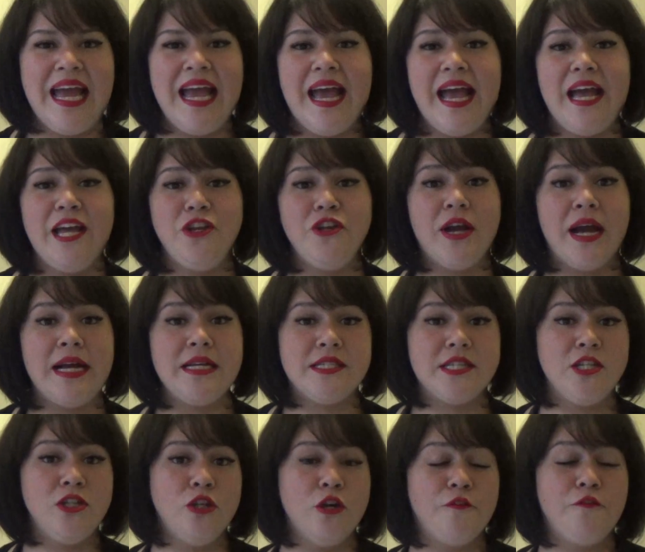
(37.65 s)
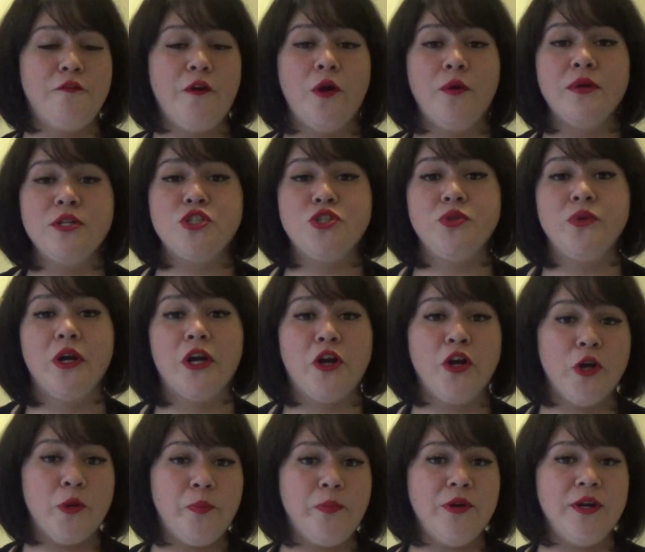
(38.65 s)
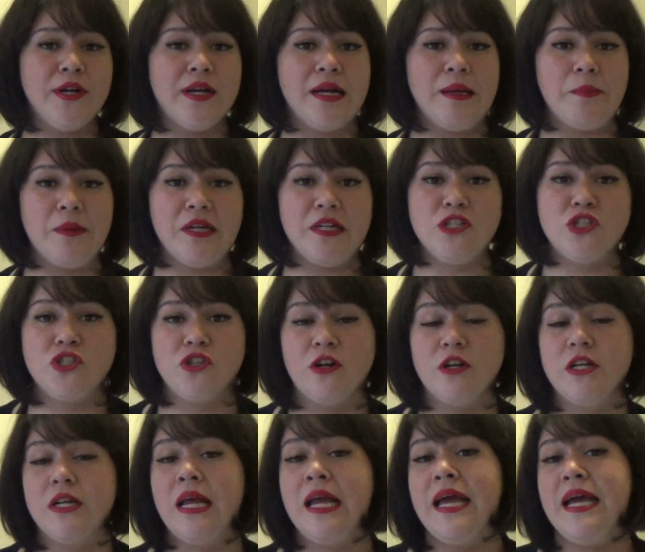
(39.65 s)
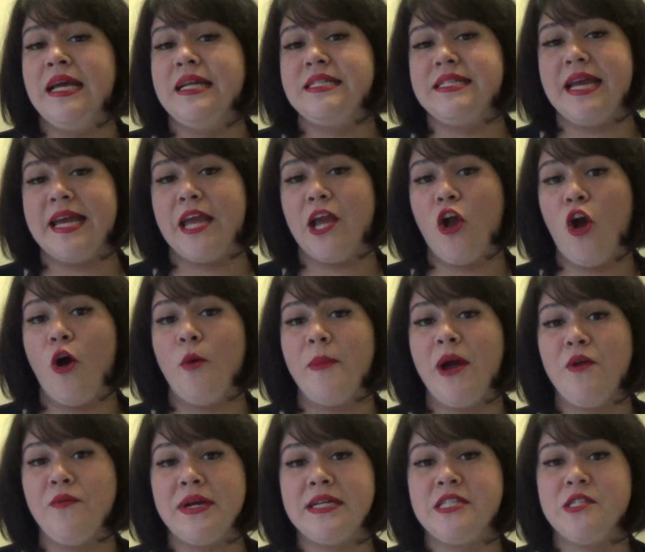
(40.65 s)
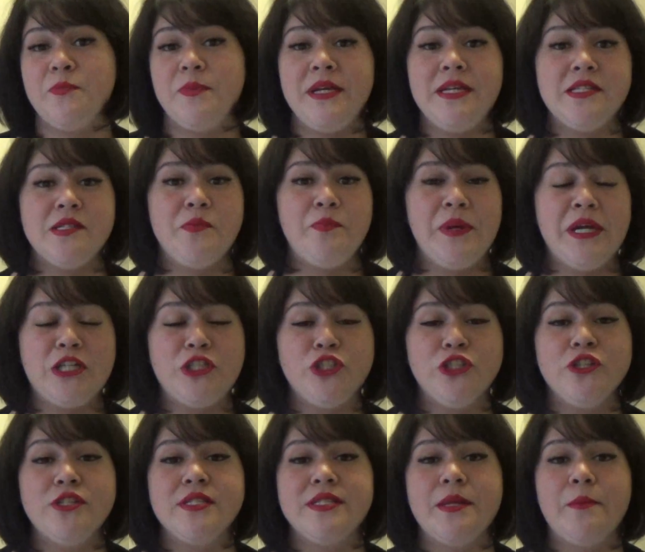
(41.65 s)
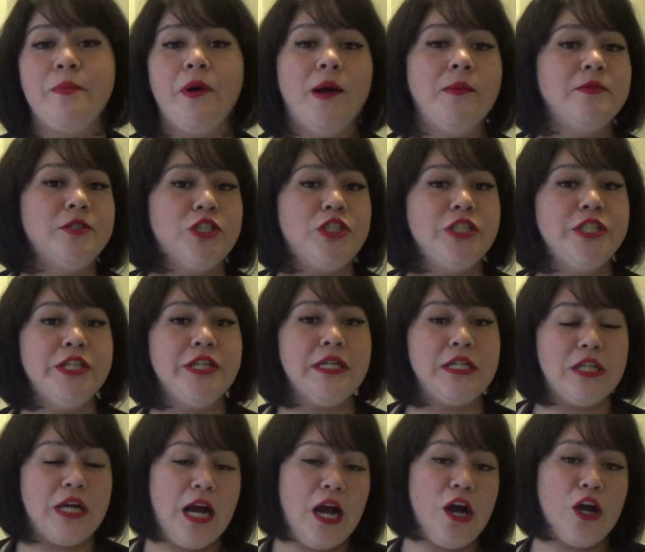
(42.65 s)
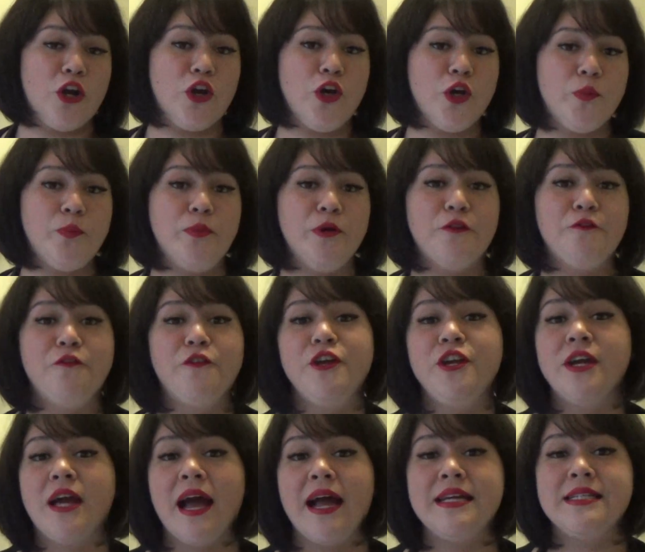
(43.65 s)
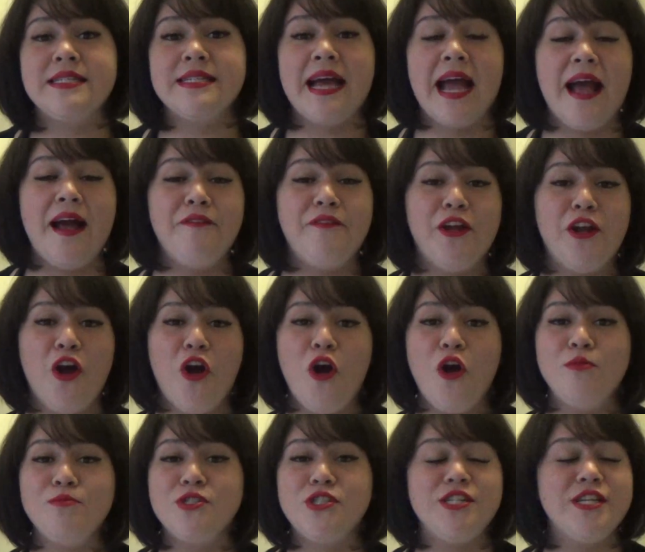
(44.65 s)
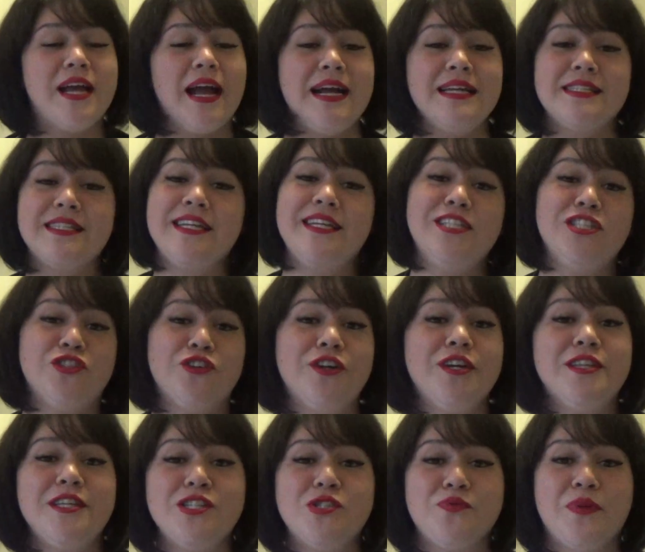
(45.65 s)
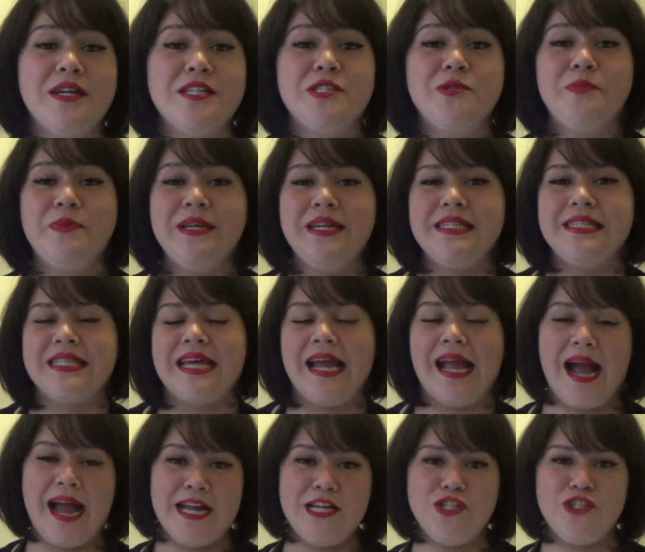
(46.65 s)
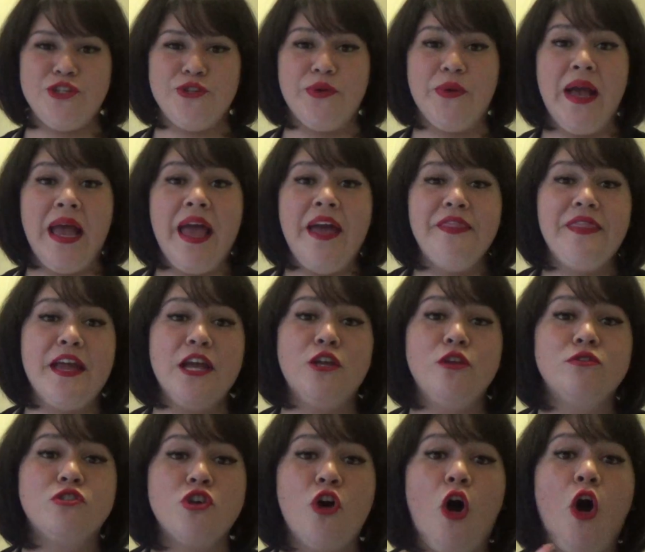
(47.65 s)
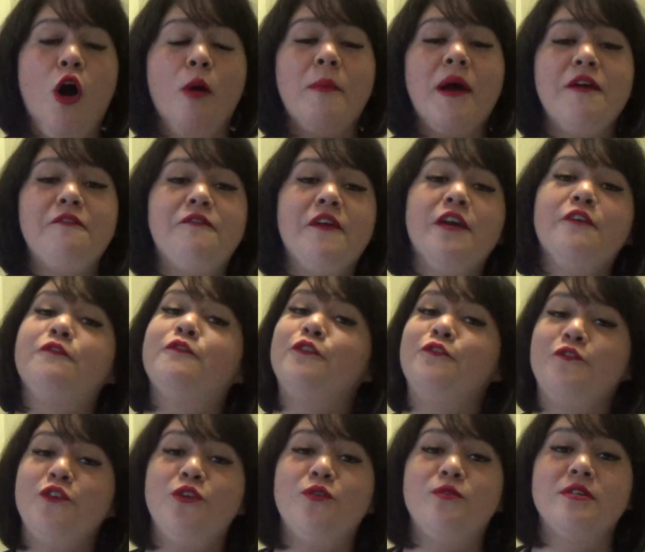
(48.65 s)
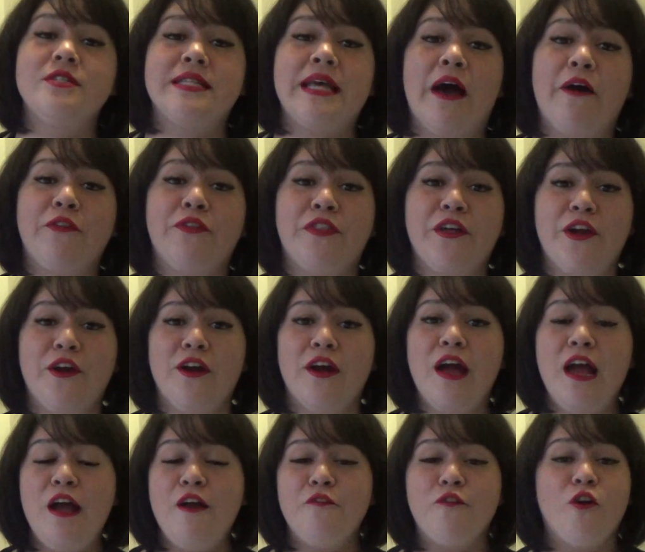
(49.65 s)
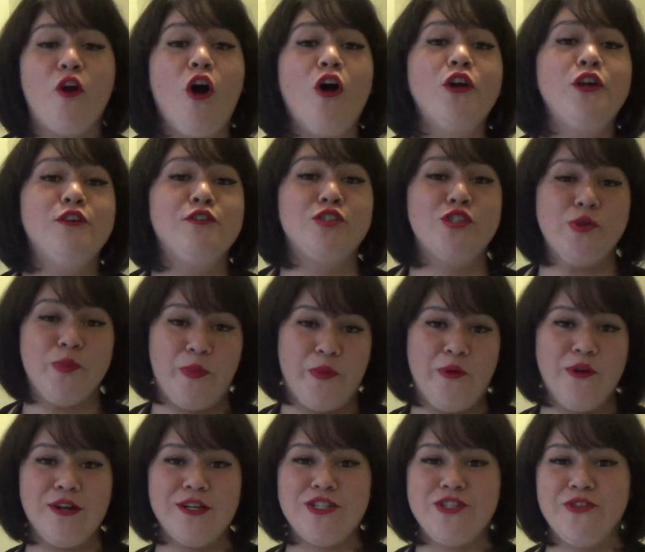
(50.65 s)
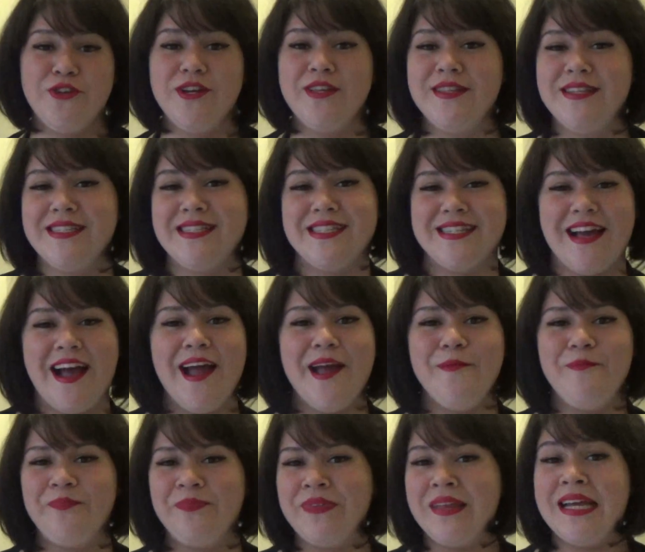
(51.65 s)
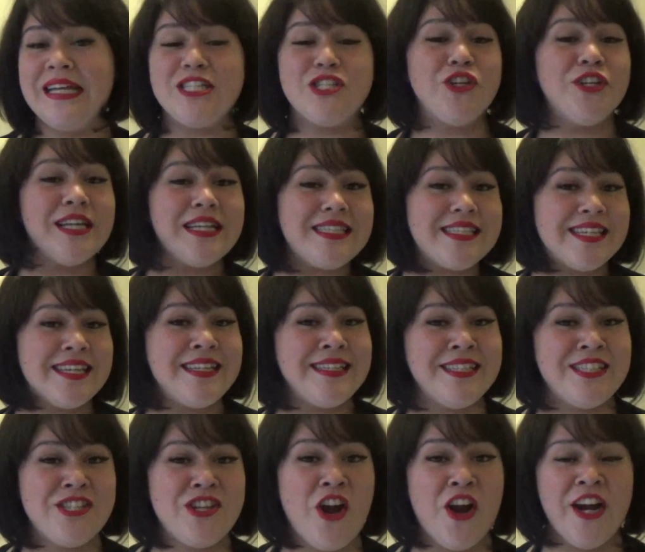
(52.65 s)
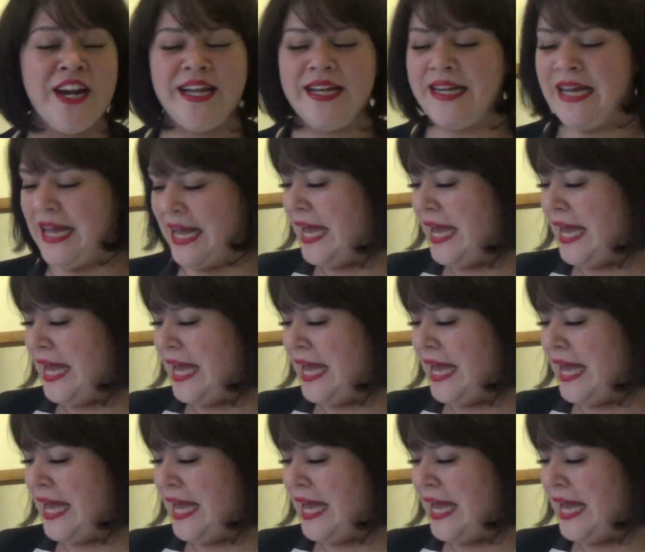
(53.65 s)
And you guys can look forward to a cookbook. I'm going to start taking all my recipes and pictures and publishing a cookbook for you guys to have at home so you guys can enjoy these recipes like I do. Thank you to all my faithful viewers out there for all your support during this time. So let's get started.